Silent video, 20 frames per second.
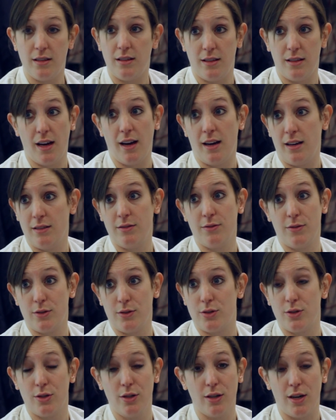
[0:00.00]
Yeah, for
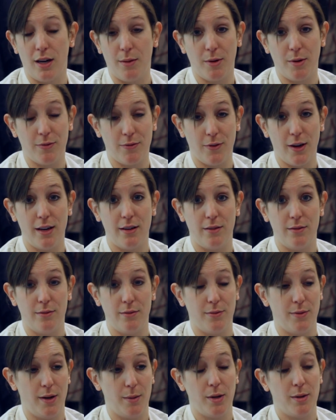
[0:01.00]
sure. I'm afraid.
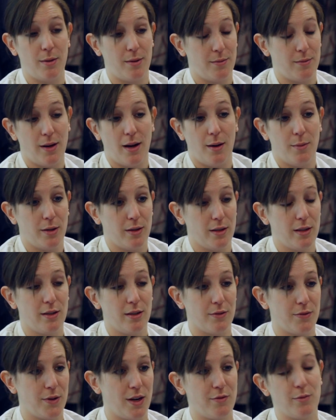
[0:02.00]
I mean, I'm a
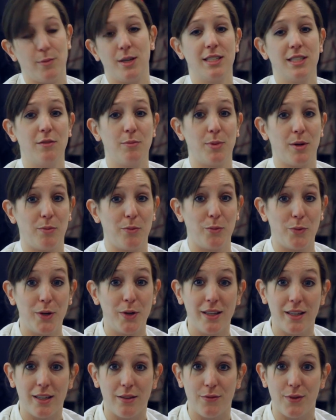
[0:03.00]
little afraid for myself, but I'm
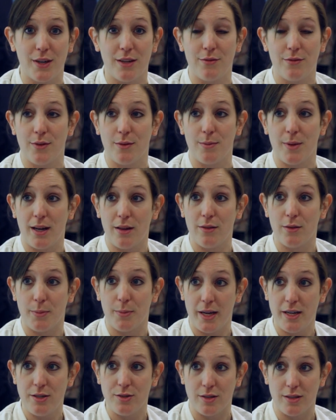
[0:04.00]
really afraid for my other
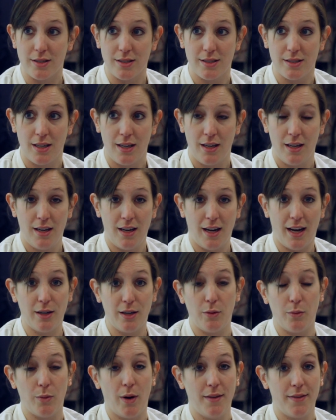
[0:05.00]
patients. I
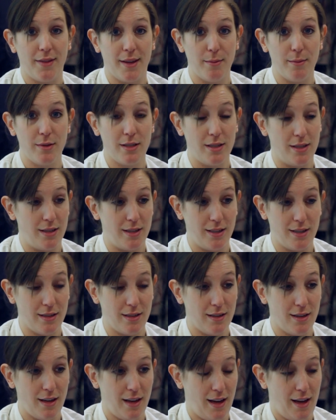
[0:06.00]
don't want them to
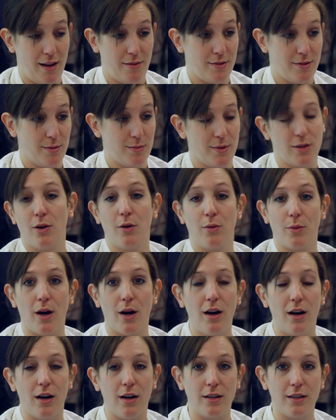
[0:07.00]
have something go
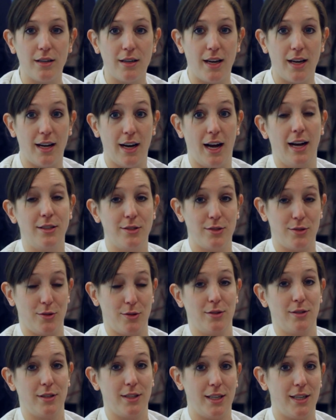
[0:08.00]
wrong, and I
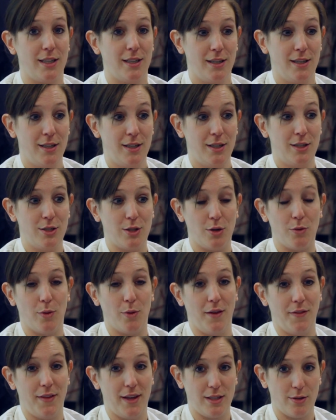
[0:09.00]
certainly don't
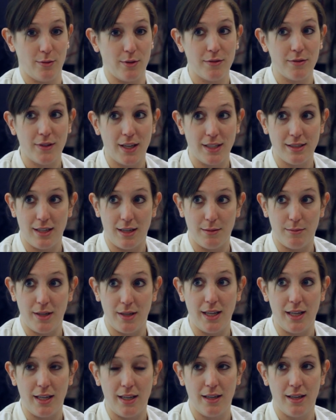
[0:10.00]
want that to reflect on
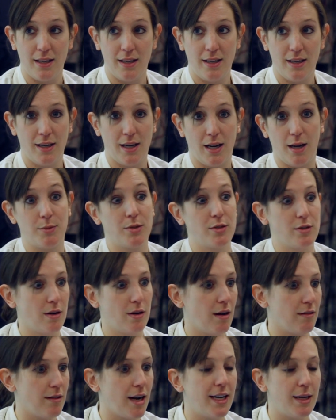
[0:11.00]
me. I'm
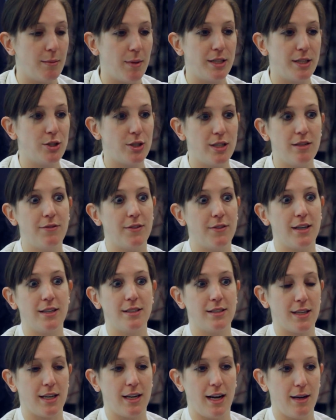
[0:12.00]
sure already my chief
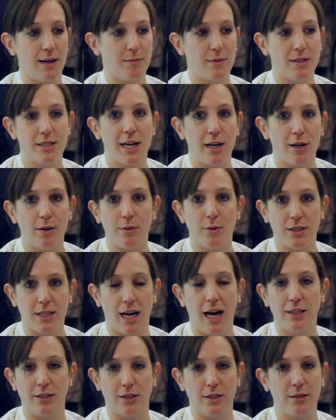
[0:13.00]
thinks that I'm a terrible
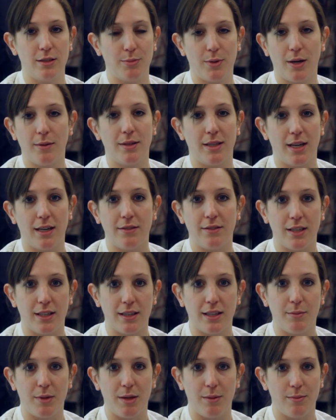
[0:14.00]
doctor. He's probably not even going
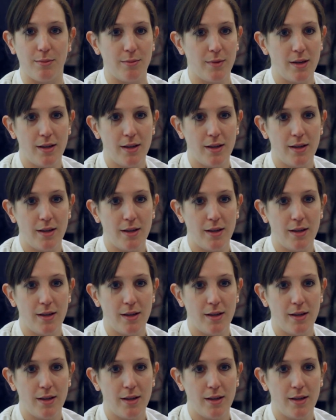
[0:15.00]
to let me